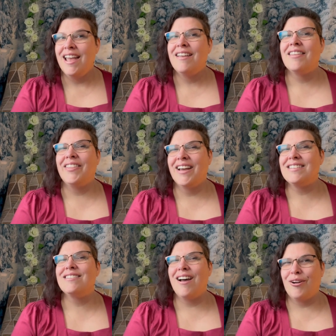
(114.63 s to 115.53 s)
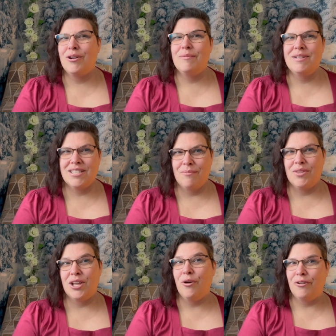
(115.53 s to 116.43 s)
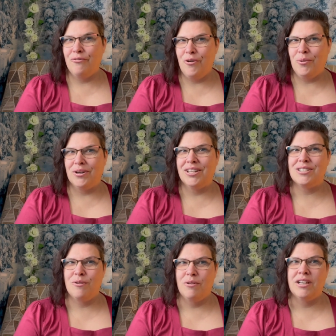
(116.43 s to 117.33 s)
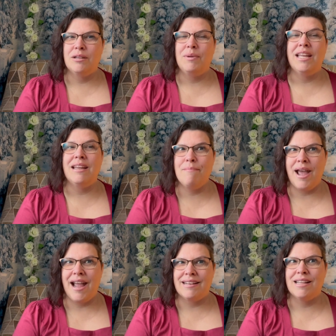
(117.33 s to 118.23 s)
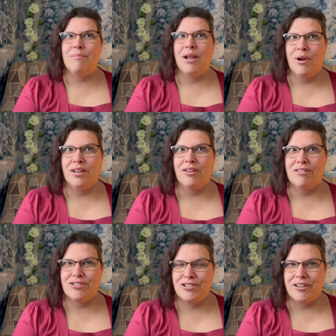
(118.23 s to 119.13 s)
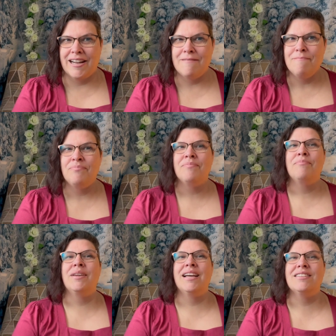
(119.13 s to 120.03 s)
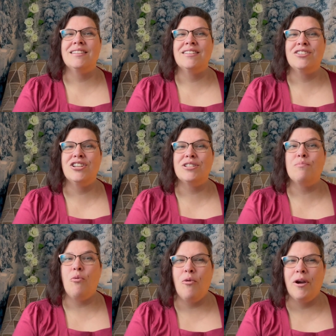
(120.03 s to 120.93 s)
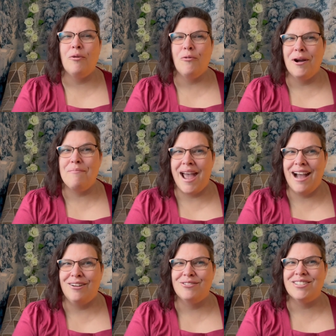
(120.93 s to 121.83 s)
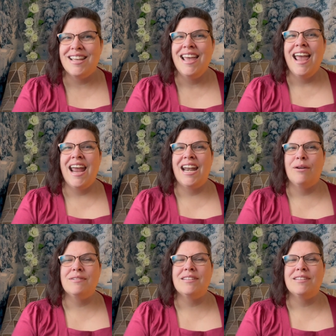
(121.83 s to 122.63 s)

that that's not going to be something going forward that's going to be impacting my weight loss journey because just 0.1 pounds. And I was